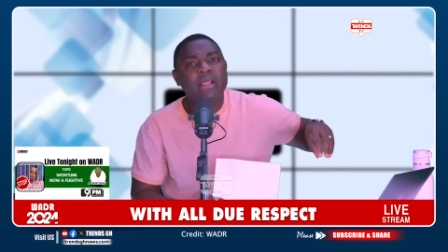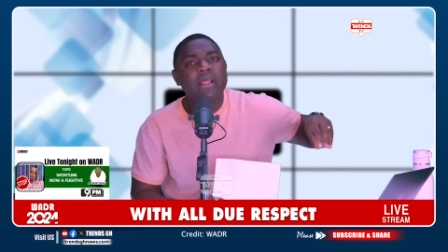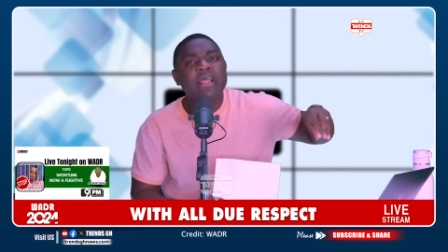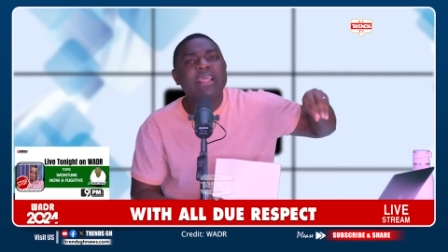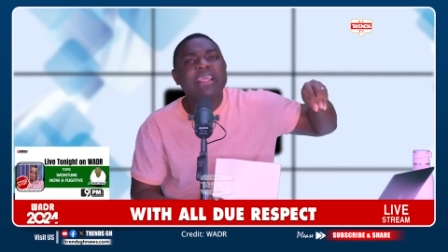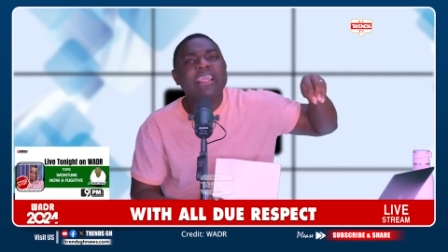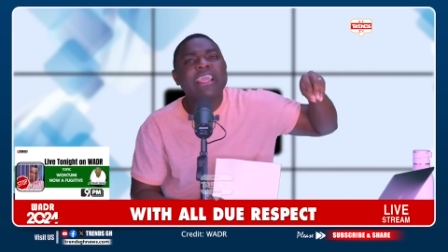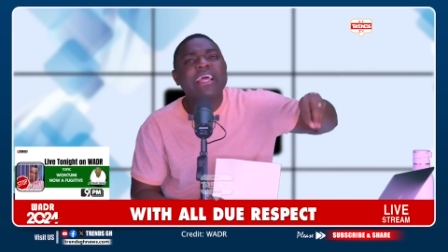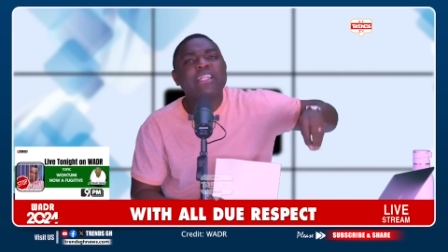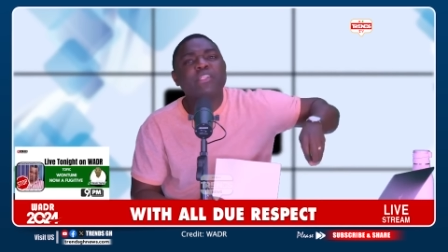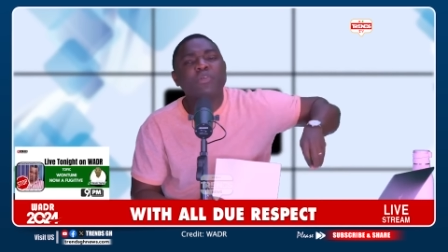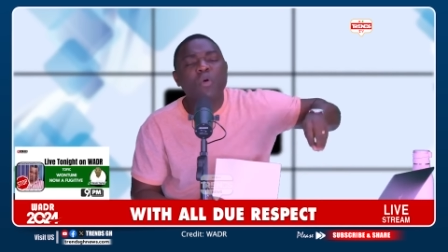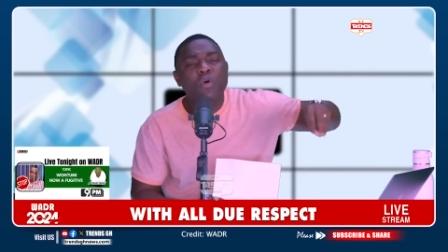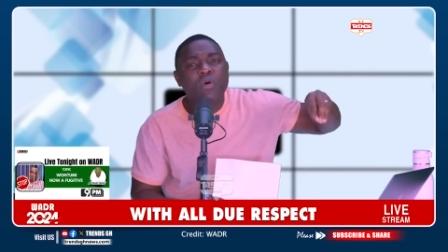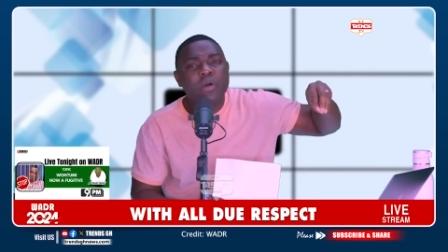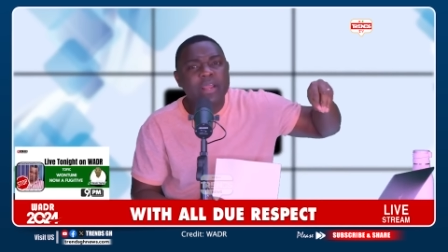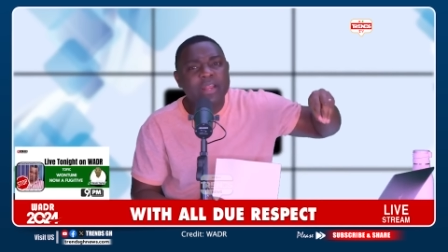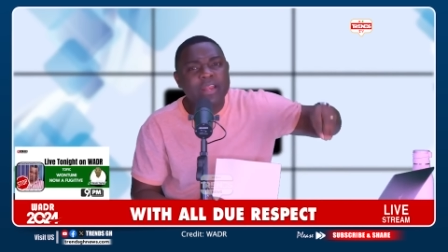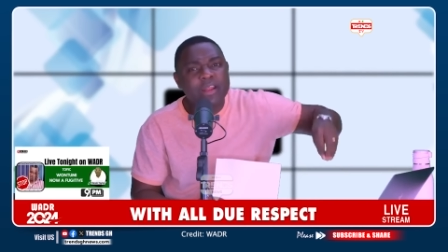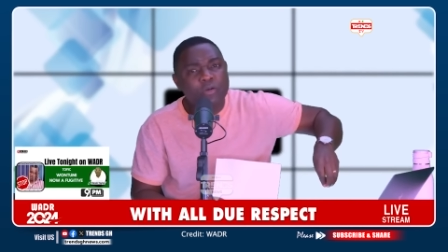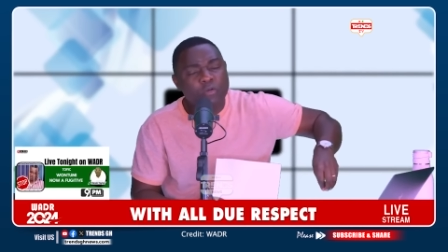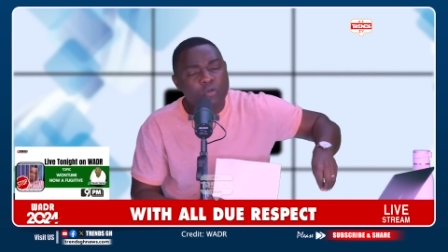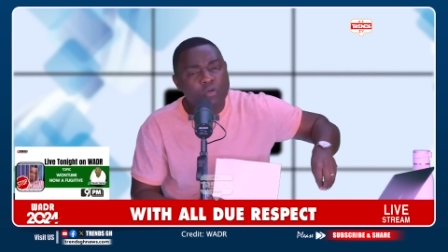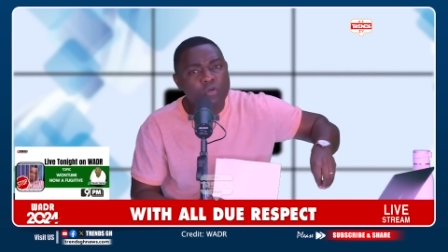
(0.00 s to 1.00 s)
Ket
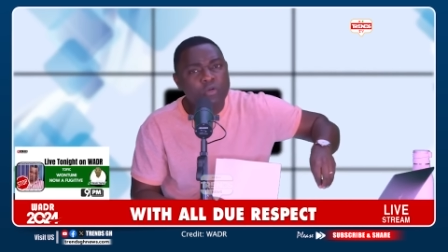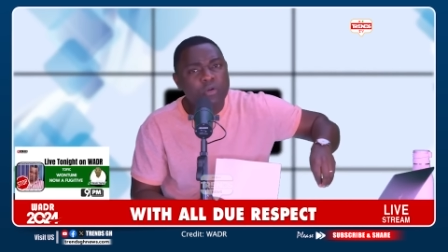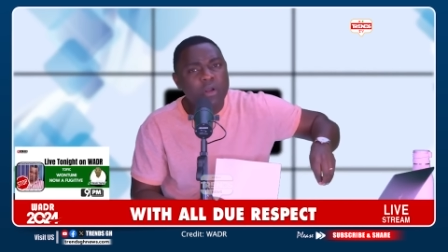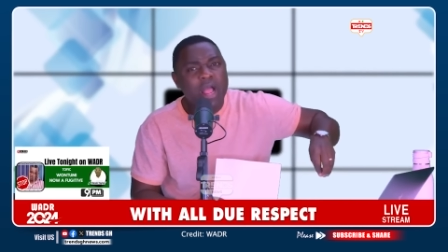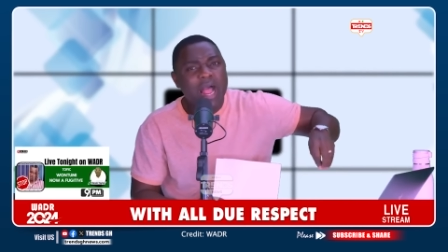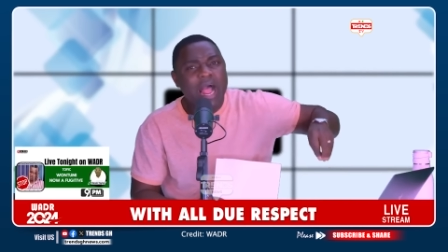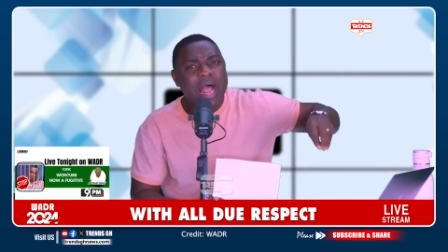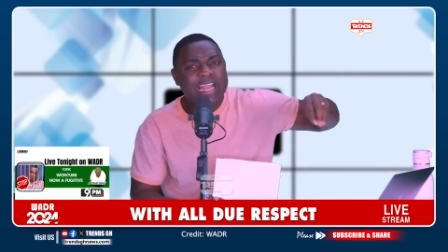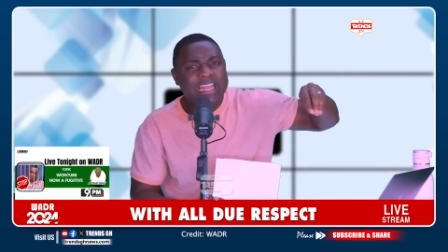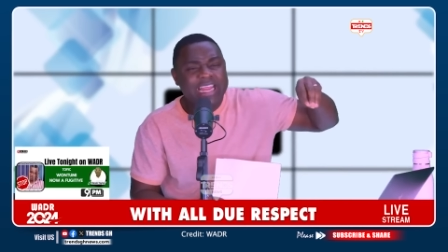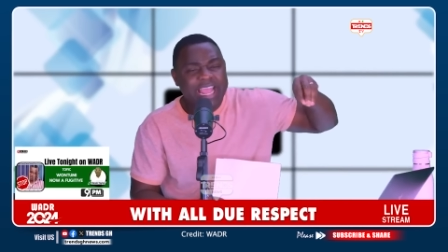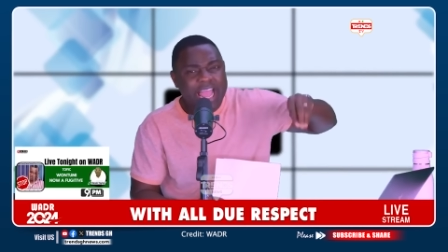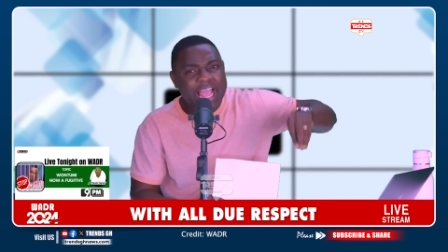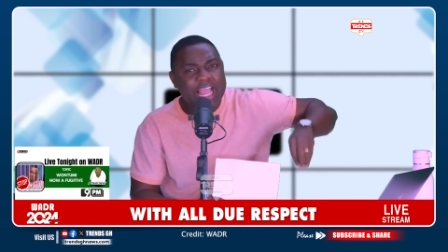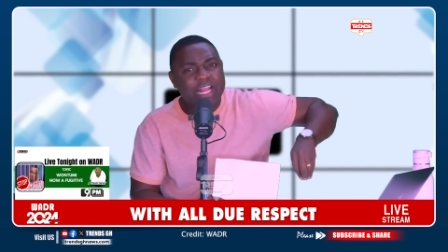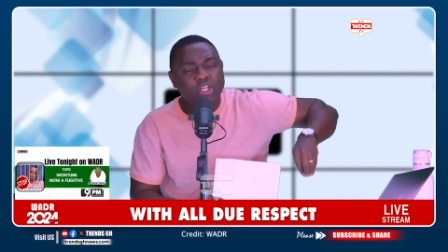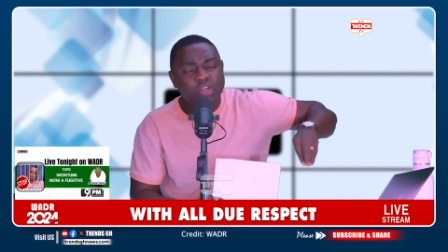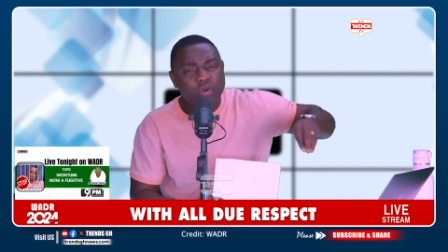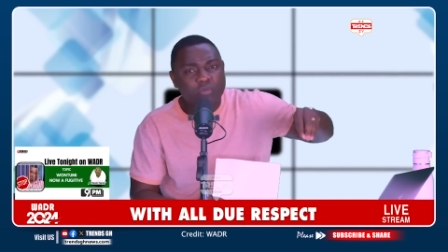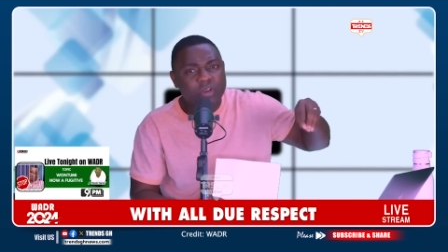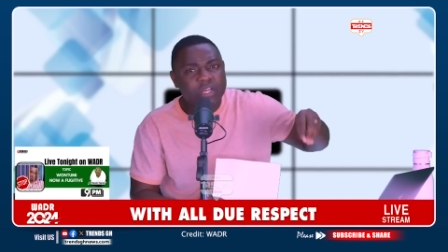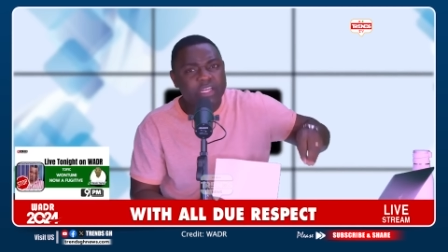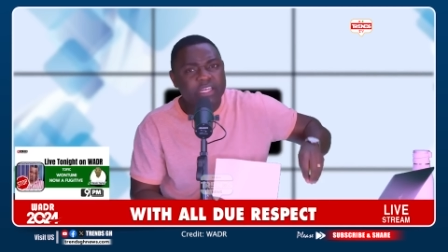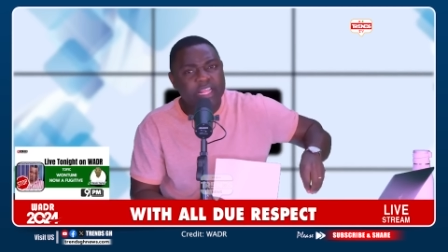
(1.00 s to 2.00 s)
Okraku, at the end
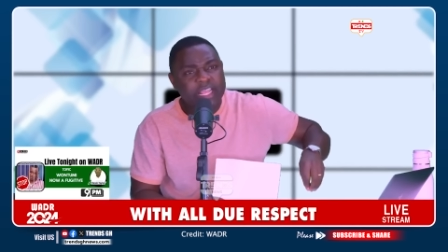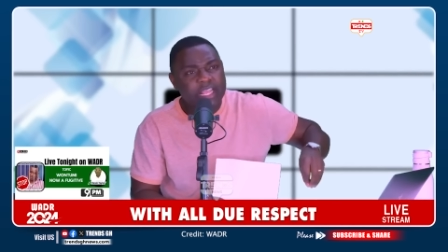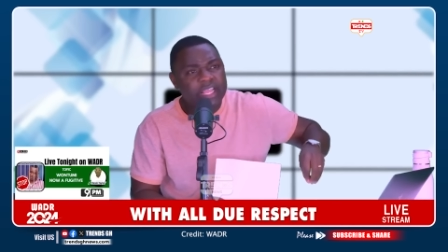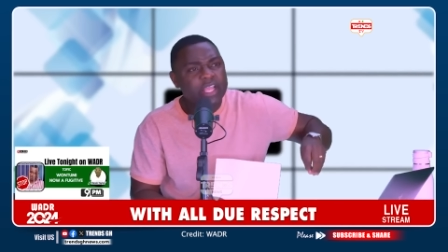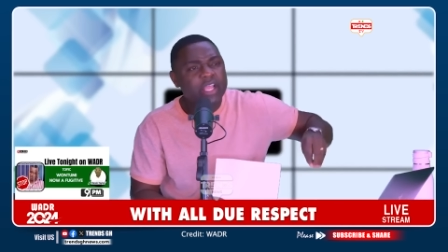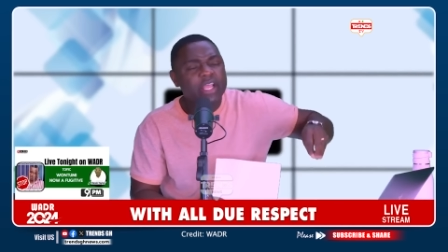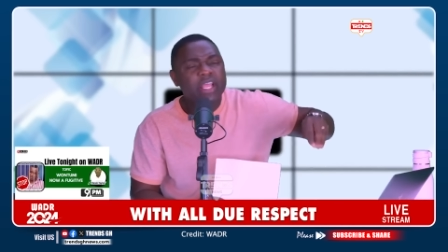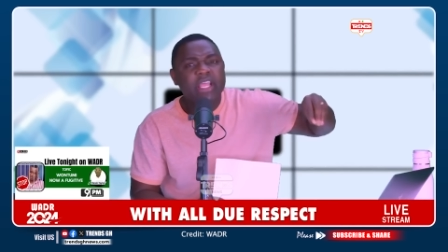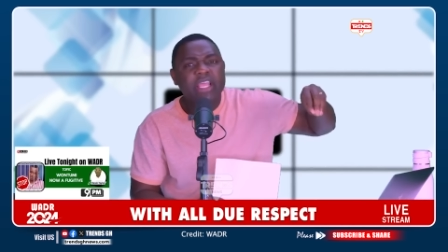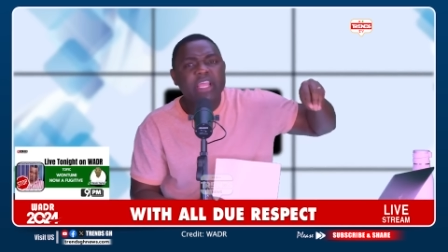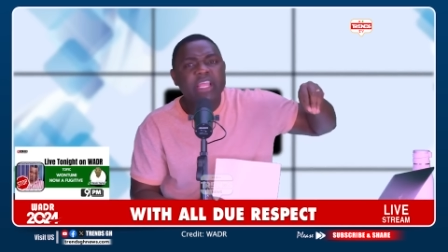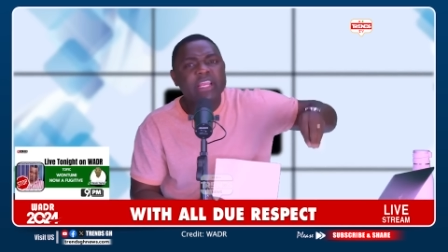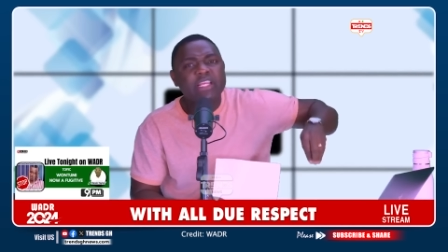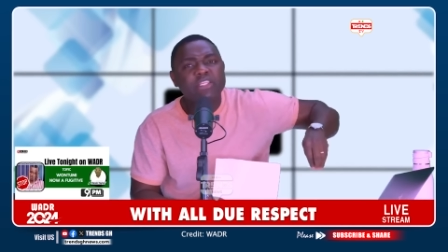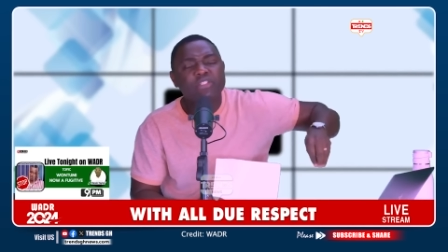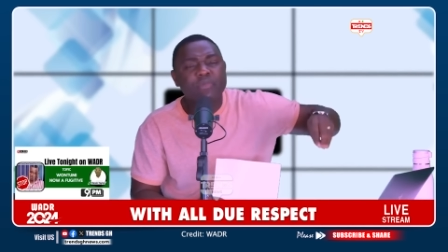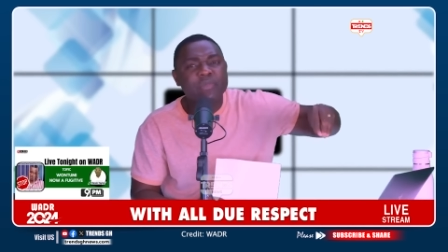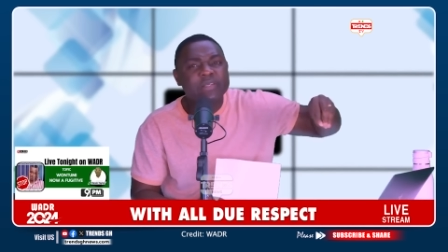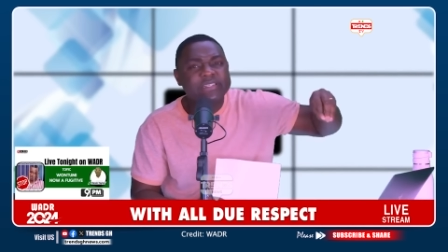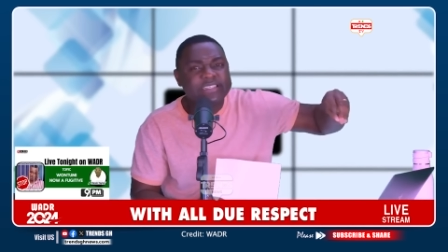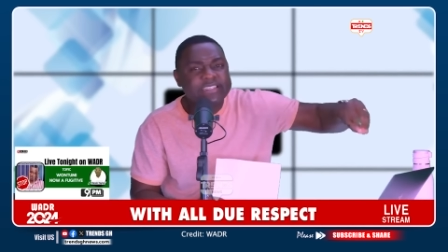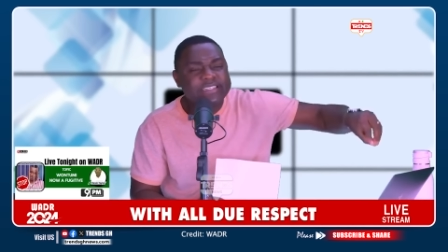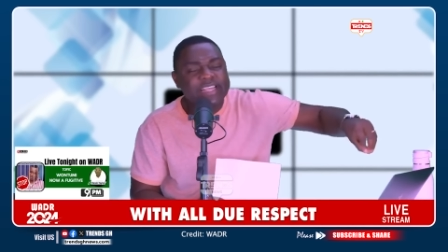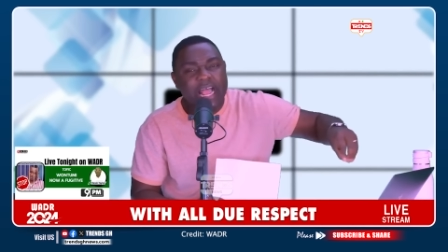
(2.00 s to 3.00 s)
of the day, he needs to be
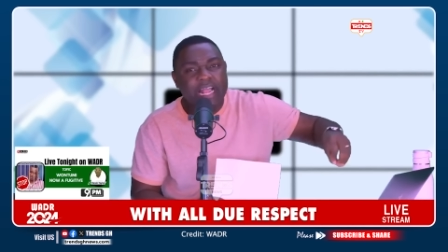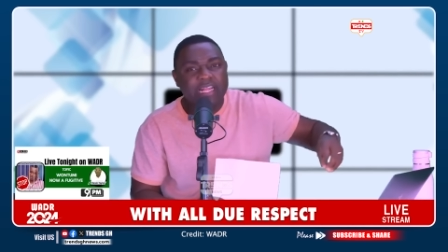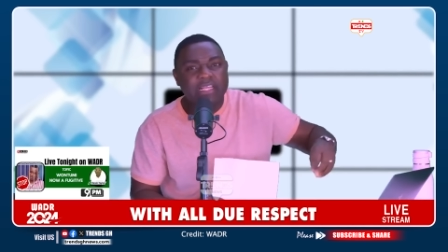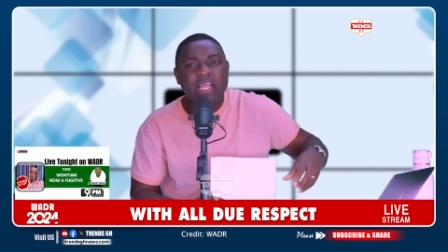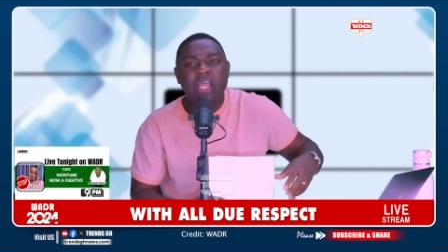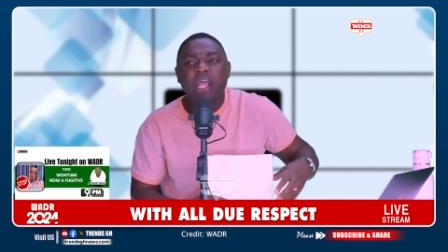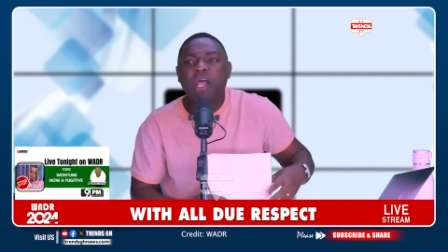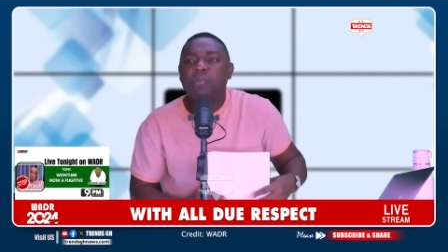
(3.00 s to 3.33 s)
sacked.